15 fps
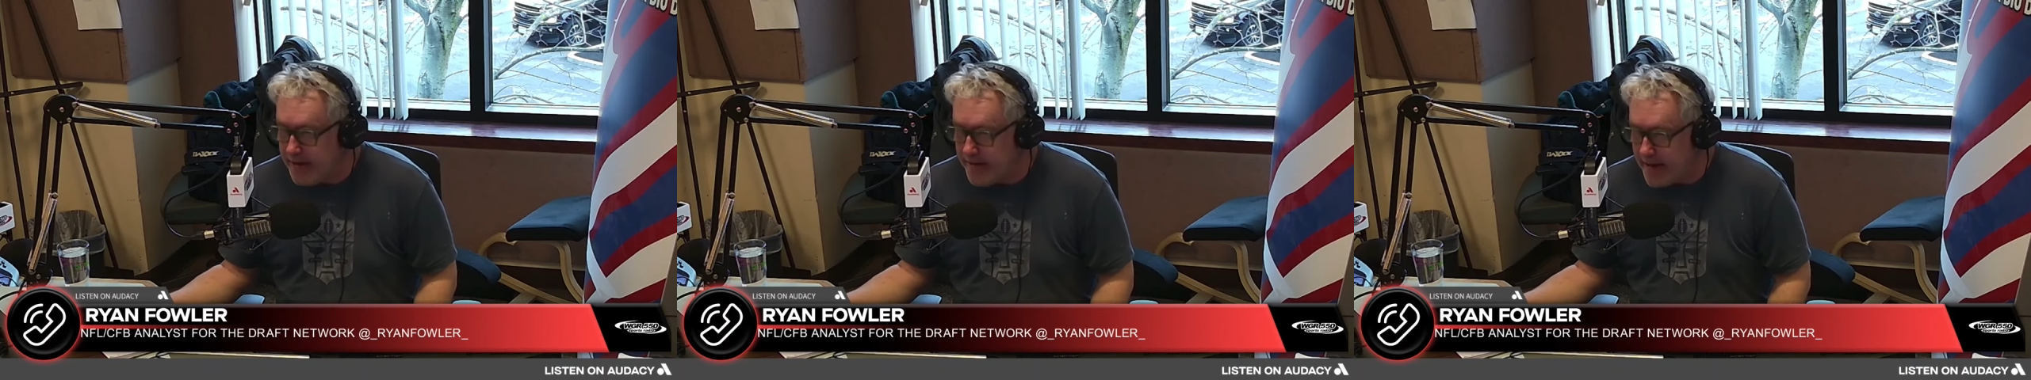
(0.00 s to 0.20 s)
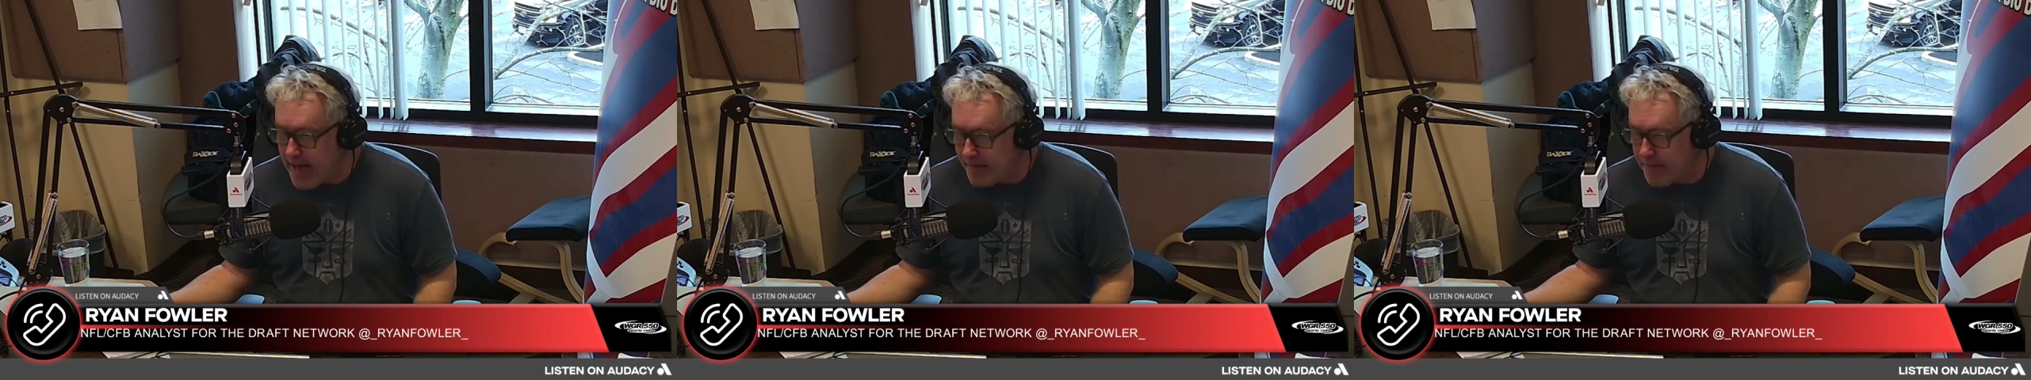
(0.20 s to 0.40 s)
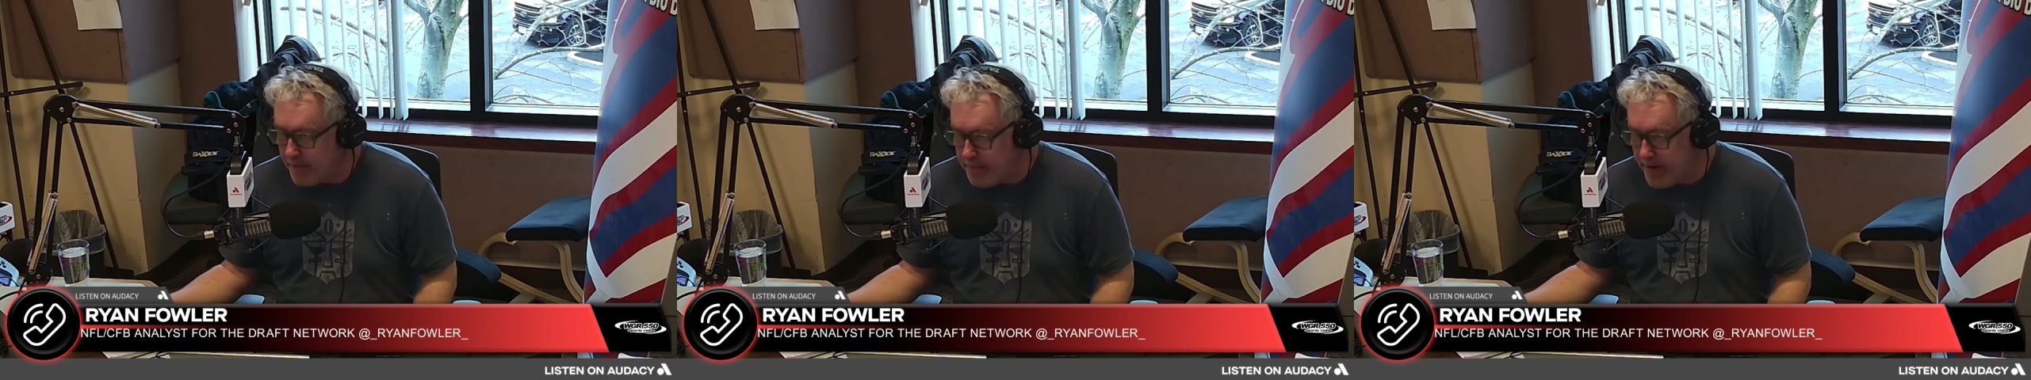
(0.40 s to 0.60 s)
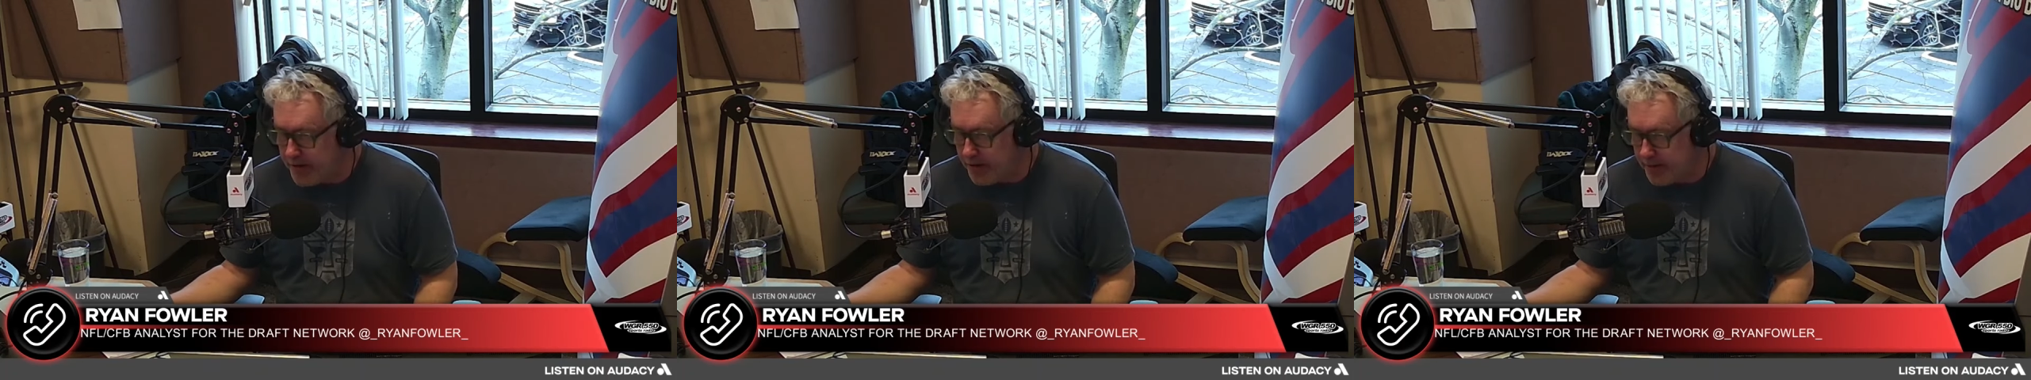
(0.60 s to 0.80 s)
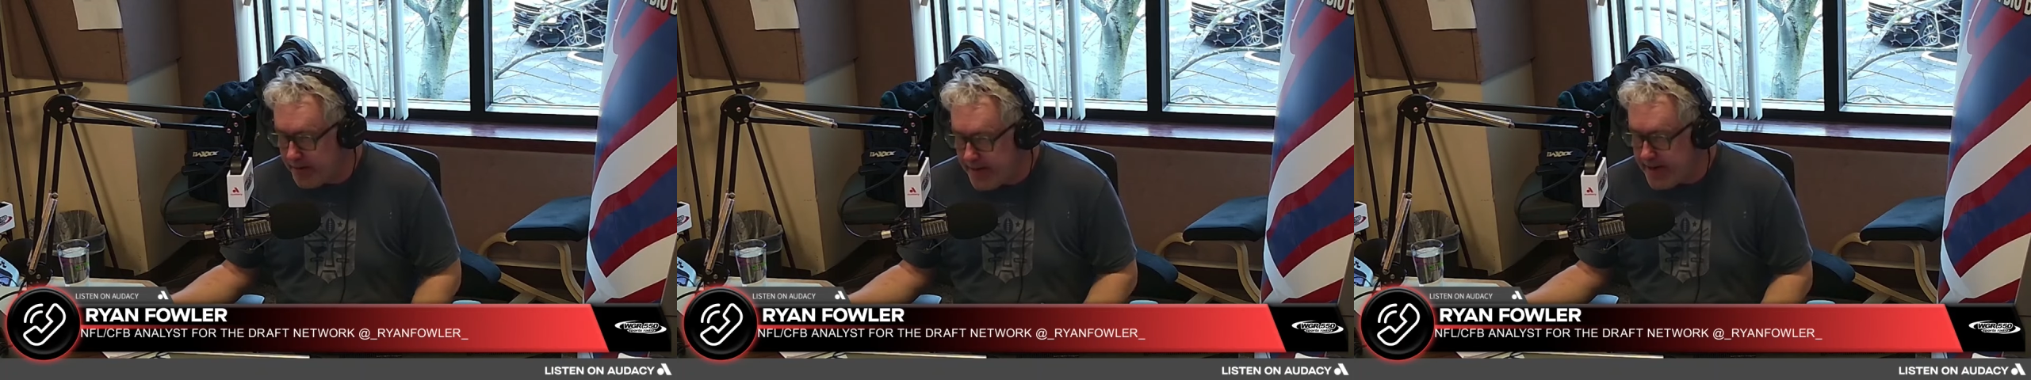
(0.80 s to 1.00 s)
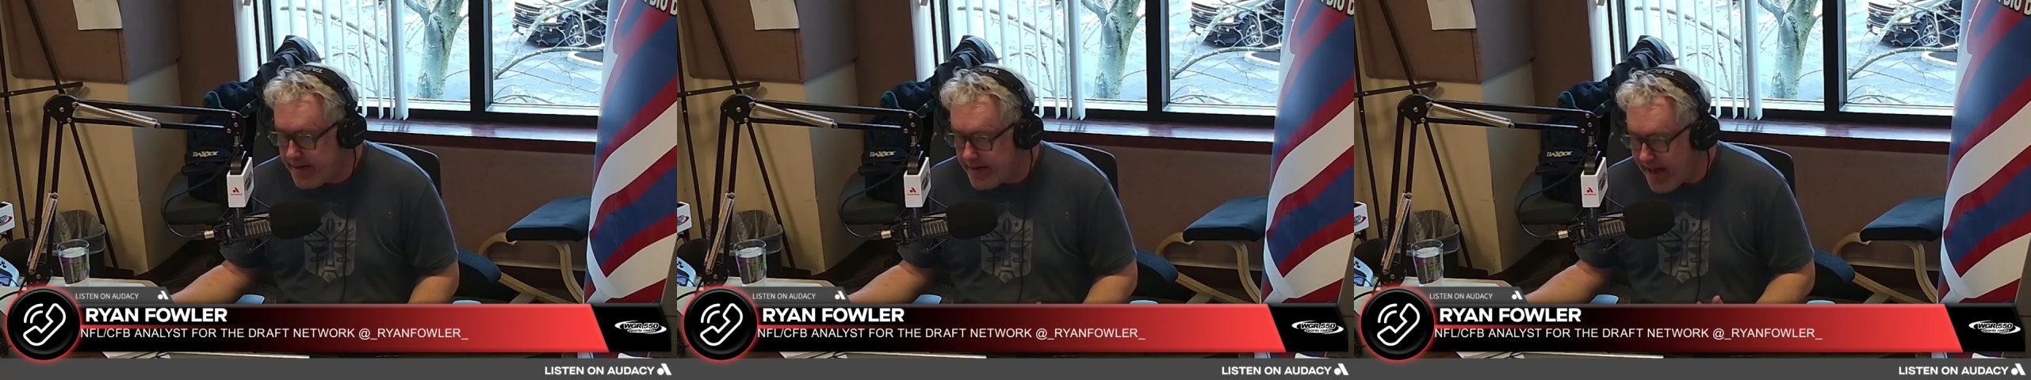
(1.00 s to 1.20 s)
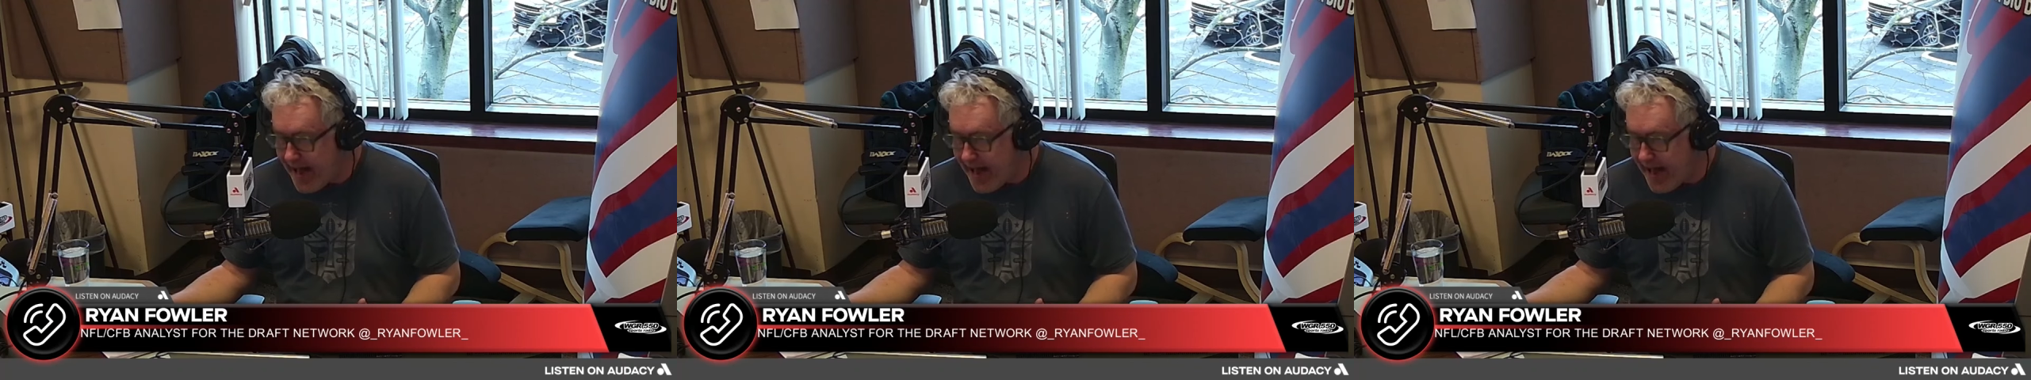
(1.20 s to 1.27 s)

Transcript: they have a bigger need